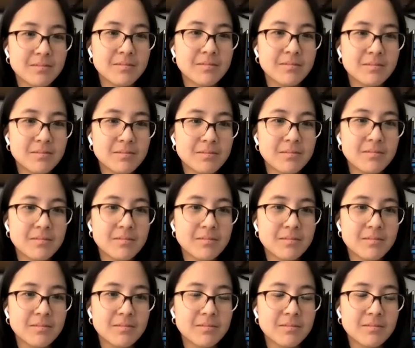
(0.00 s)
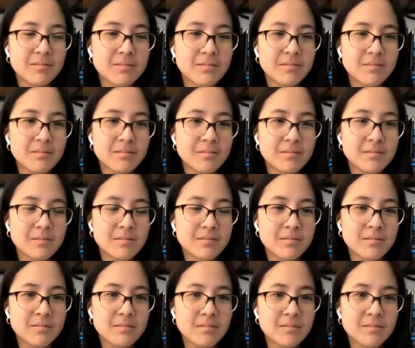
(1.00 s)

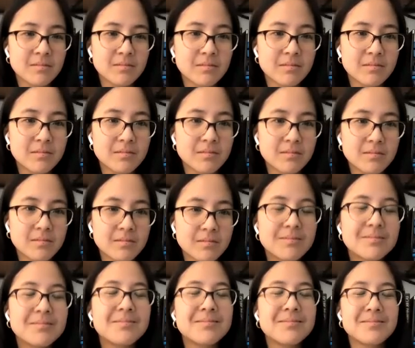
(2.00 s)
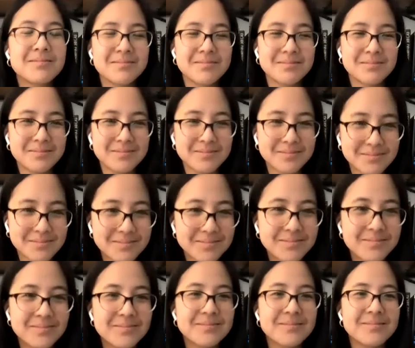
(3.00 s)

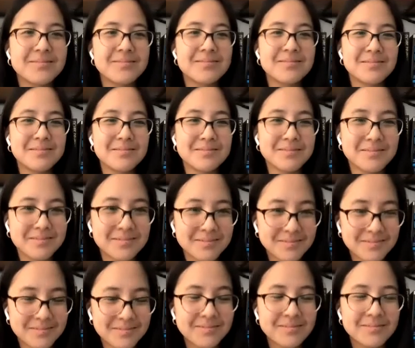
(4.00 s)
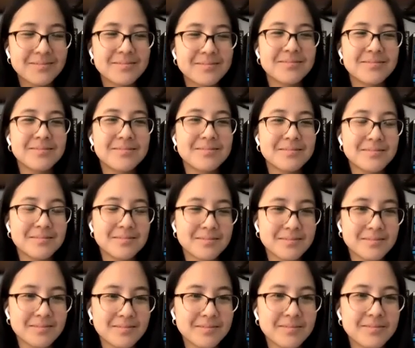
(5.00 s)

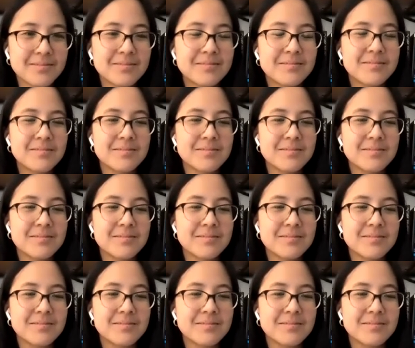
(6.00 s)
The person shown says nothing.